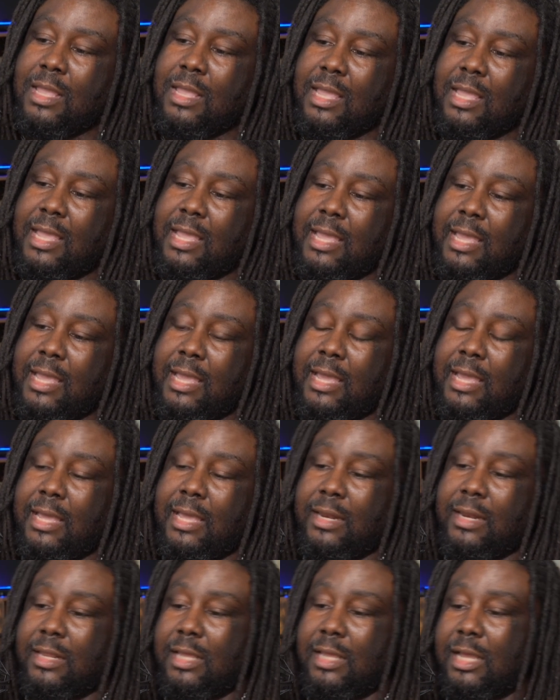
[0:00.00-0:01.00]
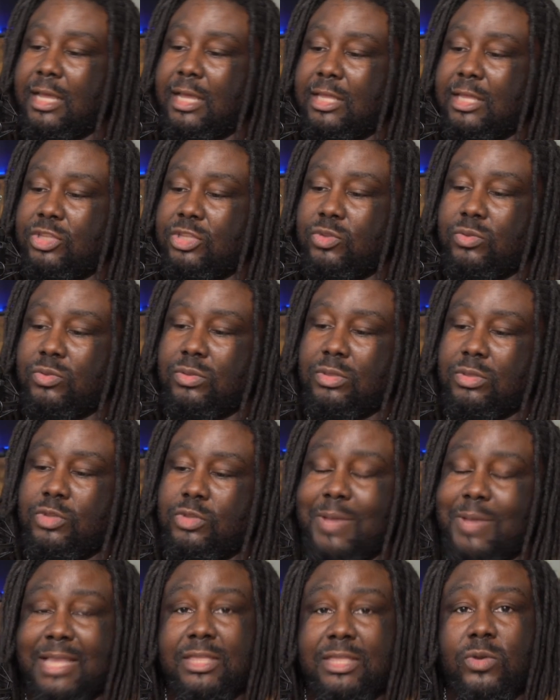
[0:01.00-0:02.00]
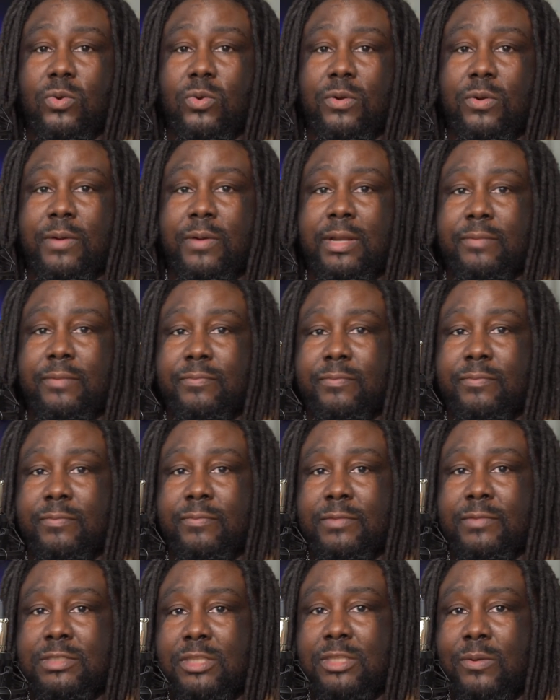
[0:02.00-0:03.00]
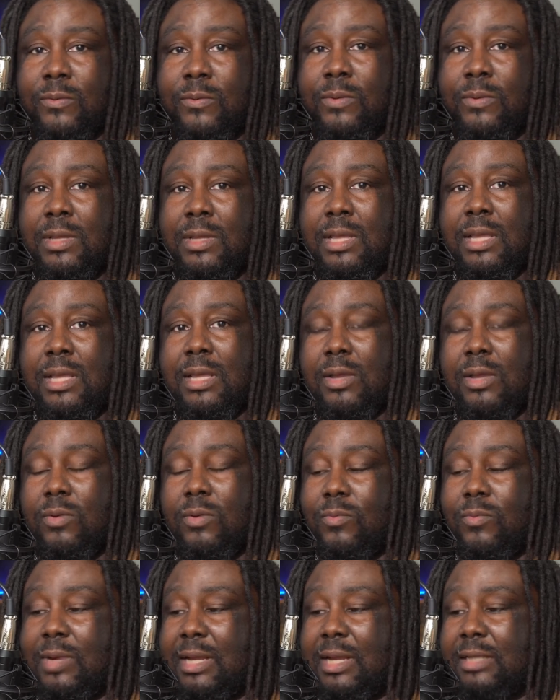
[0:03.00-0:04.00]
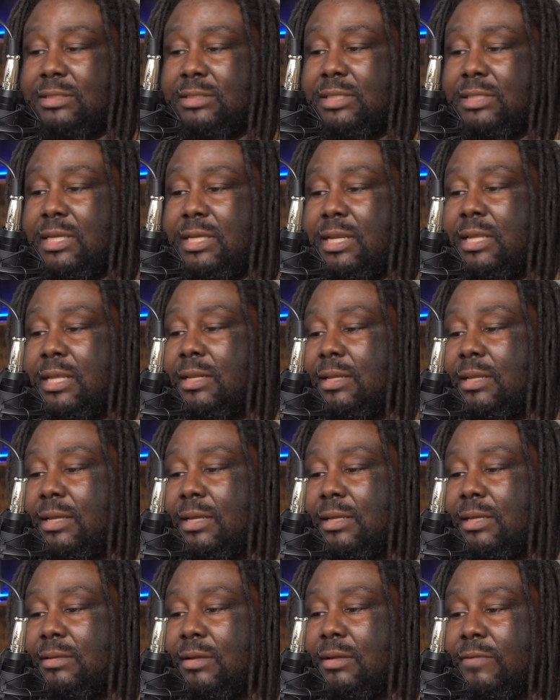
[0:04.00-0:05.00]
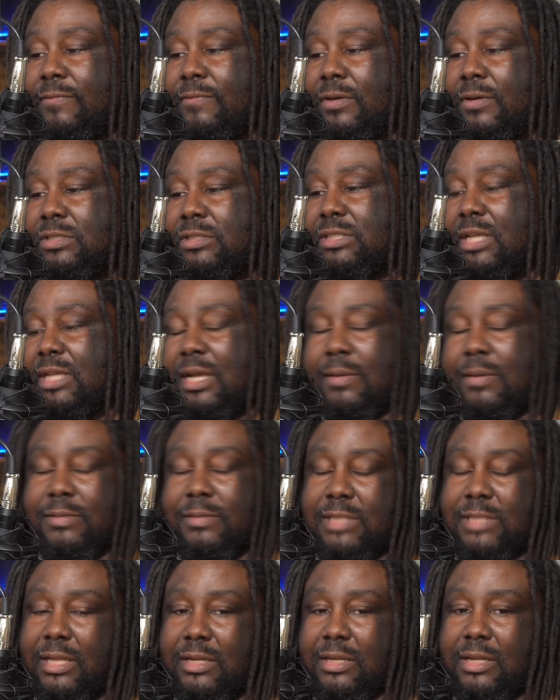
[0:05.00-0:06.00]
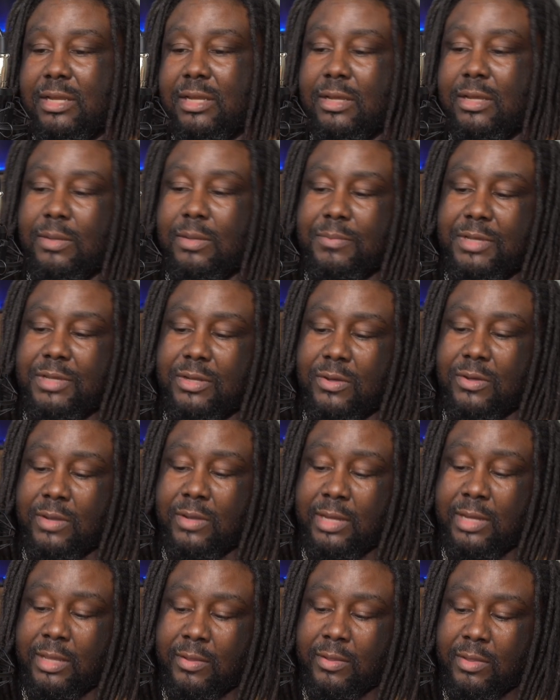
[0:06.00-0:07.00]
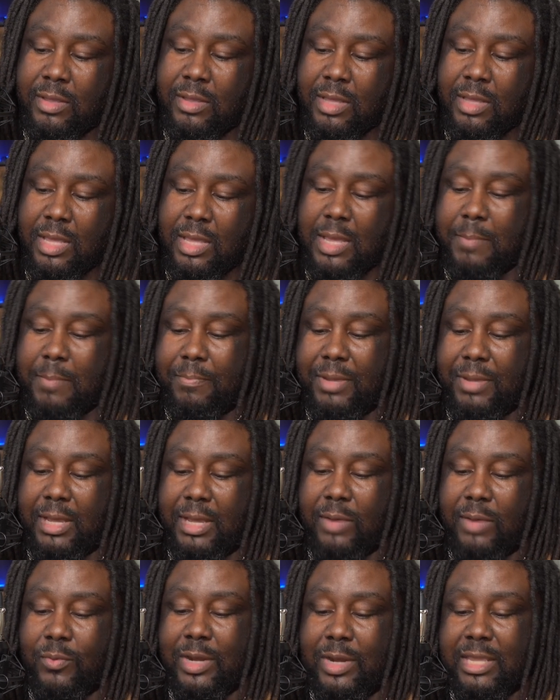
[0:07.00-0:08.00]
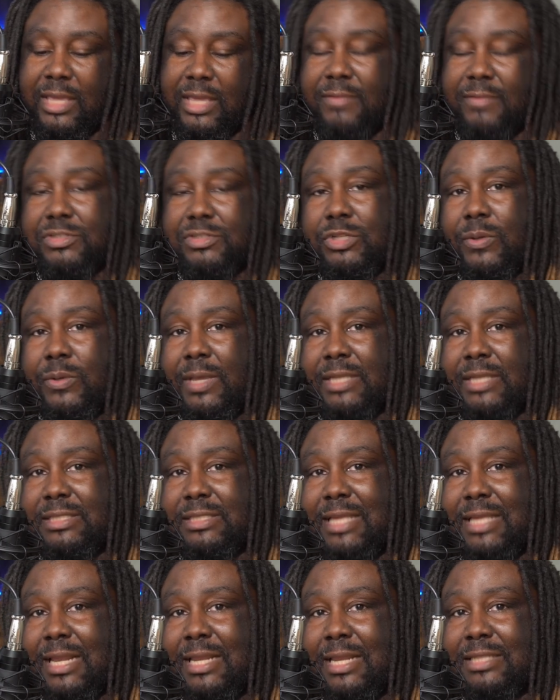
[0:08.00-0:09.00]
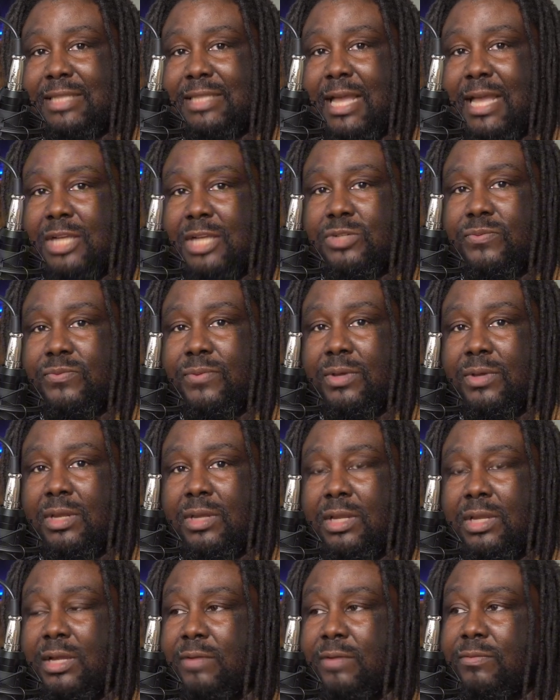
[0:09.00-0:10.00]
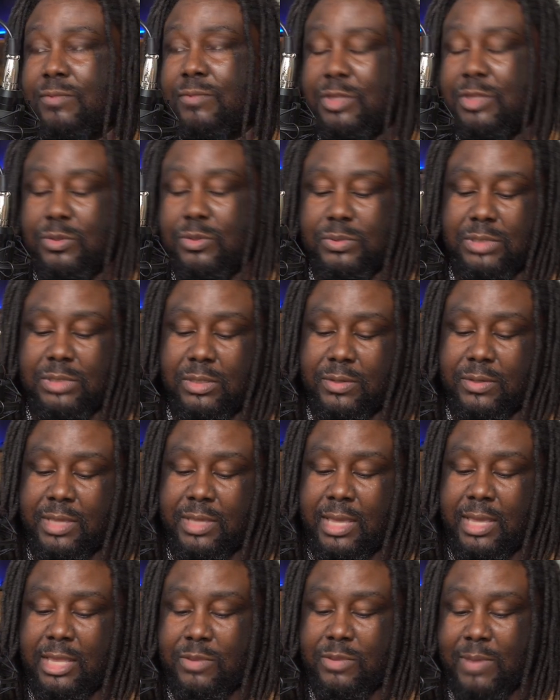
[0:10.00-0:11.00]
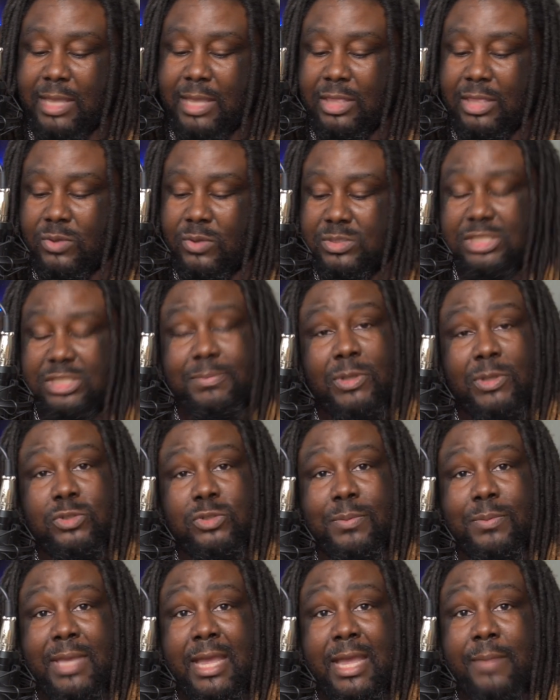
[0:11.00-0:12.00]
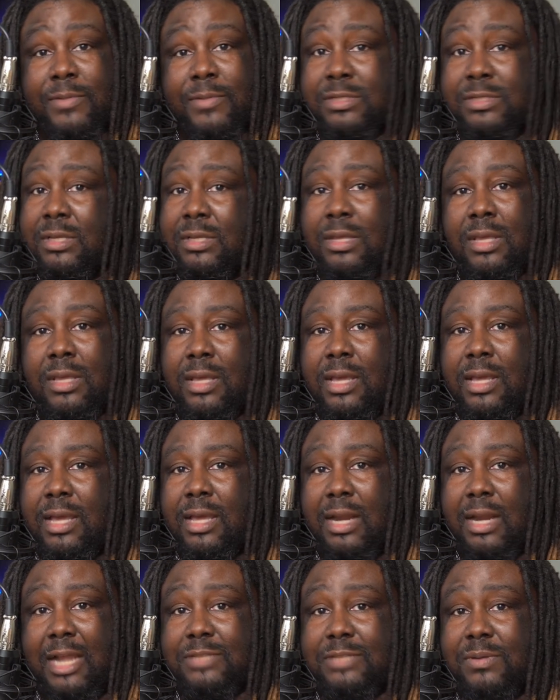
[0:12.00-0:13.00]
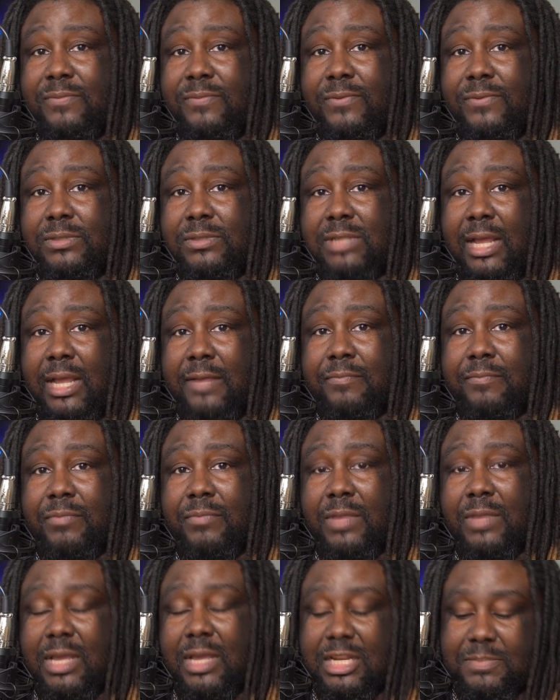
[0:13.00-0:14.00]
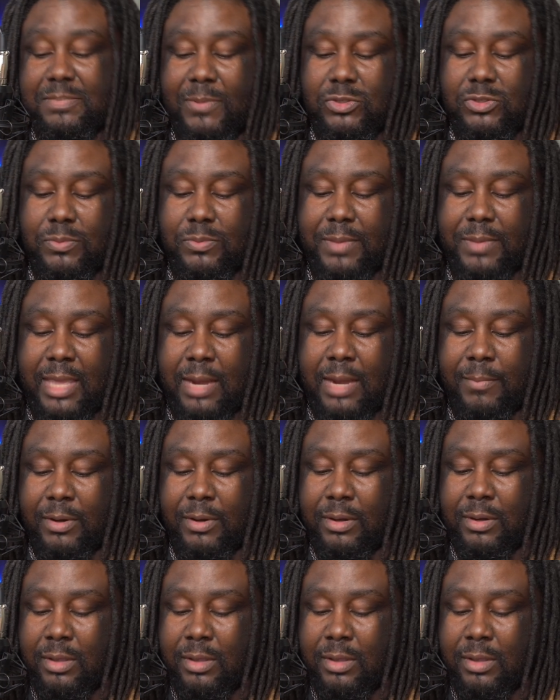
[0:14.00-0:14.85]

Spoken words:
And you have to order it. So when I seen it first time, I was like, no, I'm good on it. But what it gives you is that nostalgia feel of when you was a little kid and you had those disposable cameras. That's what it feels like, a disposable camera.